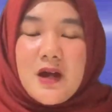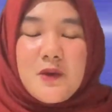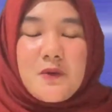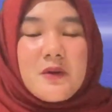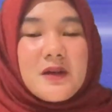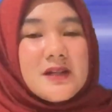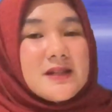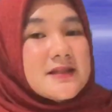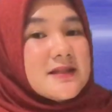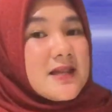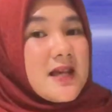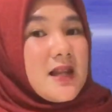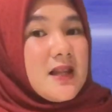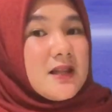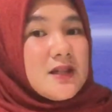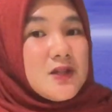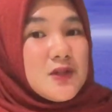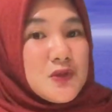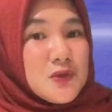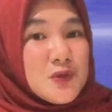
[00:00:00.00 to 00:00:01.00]
I want to
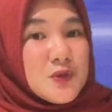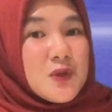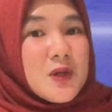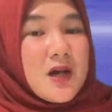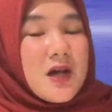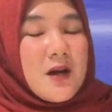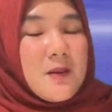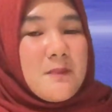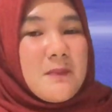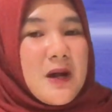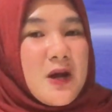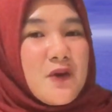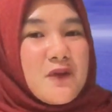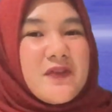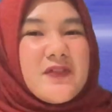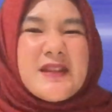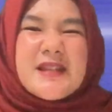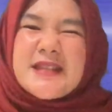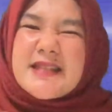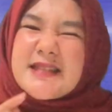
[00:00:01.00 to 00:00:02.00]
tell you
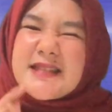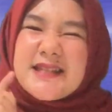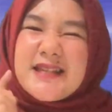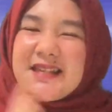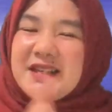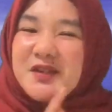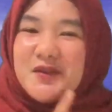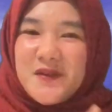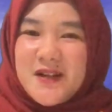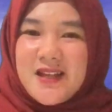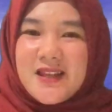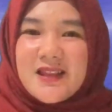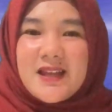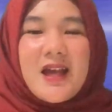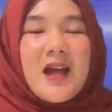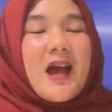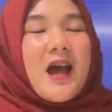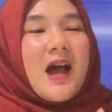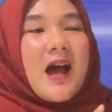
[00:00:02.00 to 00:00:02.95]
about the secret